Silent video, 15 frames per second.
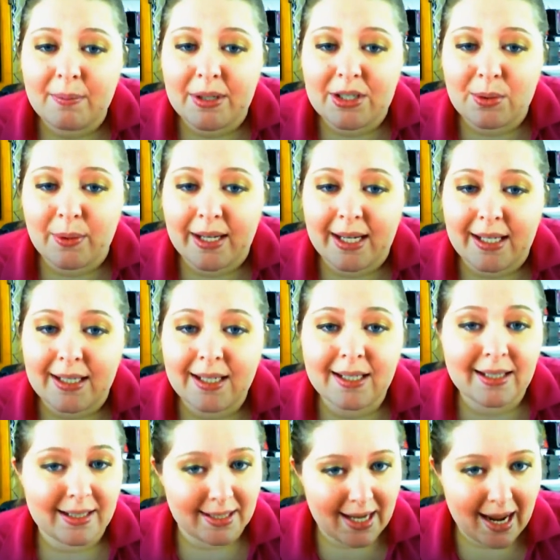between
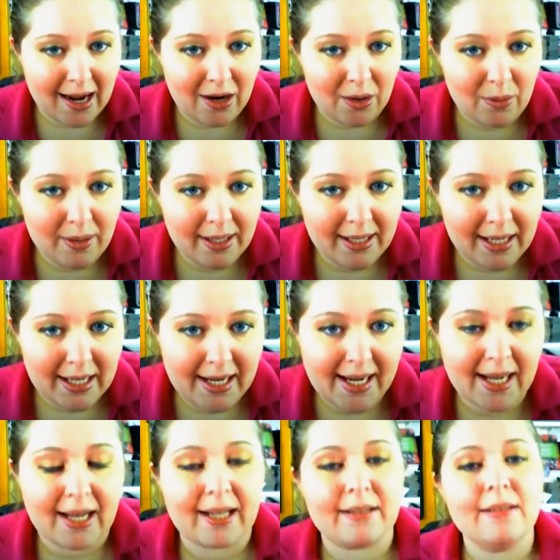now
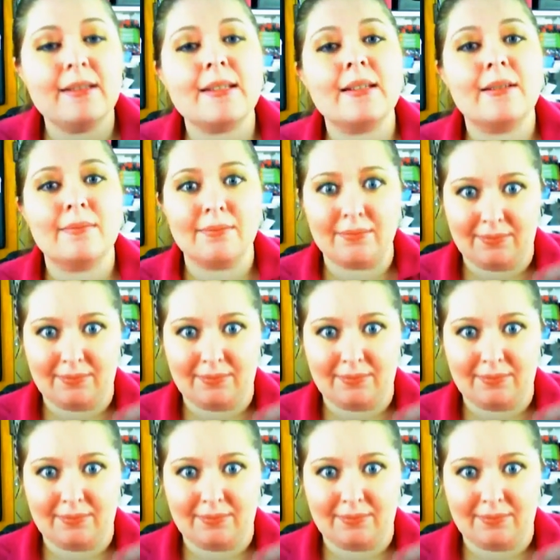and